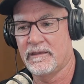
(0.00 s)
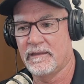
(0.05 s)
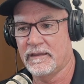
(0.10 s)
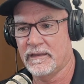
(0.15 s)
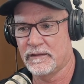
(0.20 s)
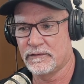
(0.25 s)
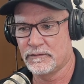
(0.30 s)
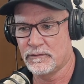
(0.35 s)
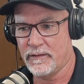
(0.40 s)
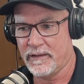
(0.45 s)

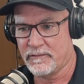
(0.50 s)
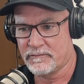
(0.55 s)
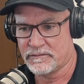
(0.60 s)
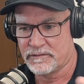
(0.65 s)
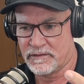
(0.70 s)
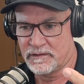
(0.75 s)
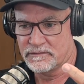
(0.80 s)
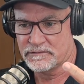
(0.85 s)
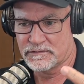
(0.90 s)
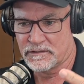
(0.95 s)
and you have
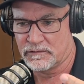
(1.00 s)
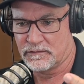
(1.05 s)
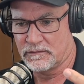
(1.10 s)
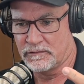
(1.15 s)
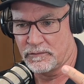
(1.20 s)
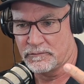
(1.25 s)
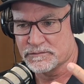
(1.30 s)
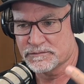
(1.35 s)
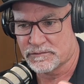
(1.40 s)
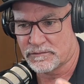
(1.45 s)
things
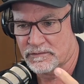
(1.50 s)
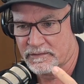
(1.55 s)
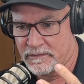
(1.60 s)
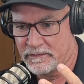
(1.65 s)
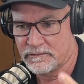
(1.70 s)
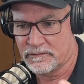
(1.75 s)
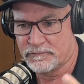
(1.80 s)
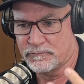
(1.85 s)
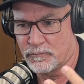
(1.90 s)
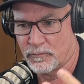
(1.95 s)
closer
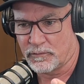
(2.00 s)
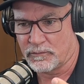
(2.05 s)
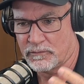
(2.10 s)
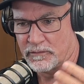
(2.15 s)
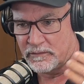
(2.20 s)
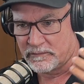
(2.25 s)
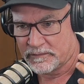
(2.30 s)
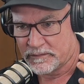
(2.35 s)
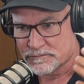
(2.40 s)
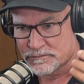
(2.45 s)
in the
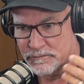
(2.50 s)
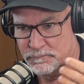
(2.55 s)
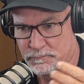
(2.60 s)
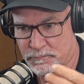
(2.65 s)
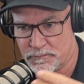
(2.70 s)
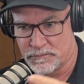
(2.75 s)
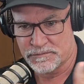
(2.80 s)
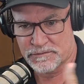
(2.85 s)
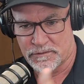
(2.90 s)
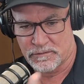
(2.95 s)
foreground as you
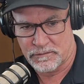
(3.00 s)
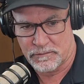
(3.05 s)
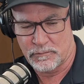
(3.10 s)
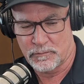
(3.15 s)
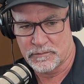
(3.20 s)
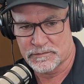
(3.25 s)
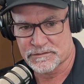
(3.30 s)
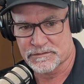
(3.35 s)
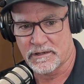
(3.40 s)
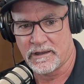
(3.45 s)
push
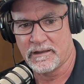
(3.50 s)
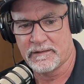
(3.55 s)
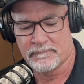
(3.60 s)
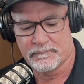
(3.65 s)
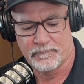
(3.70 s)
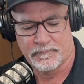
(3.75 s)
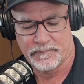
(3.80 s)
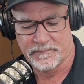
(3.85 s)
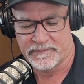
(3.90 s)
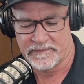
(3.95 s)
through a shot,
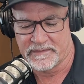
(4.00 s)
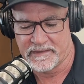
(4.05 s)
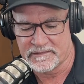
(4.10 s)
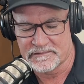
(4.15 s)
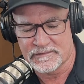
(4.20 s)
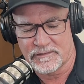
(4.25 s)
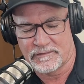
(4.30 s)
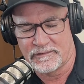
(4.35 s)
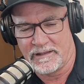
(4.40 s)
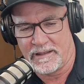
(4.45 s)

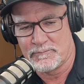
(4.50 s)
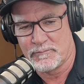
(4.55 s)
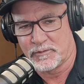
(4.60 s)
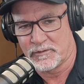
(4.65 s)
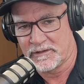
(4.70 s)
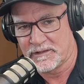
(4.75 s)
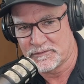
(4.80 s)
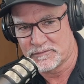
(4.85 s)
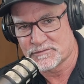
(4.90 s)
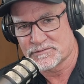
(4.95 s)
things look a lot more
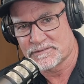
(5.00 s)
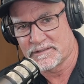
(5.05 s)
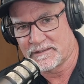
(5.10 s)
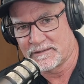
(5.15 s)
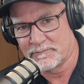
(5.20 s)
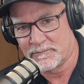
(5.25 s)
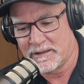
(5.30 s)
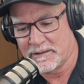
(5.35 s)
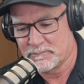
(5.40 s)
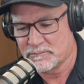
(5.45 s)
interesting
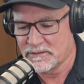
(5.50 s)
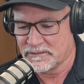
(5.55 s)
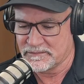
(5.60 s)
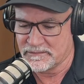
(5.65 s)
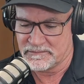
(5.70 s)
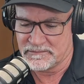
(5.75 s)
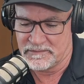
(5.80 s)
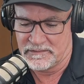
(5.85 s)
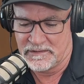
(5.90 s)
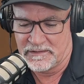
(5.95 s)
in my
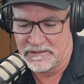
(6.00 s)
opinion.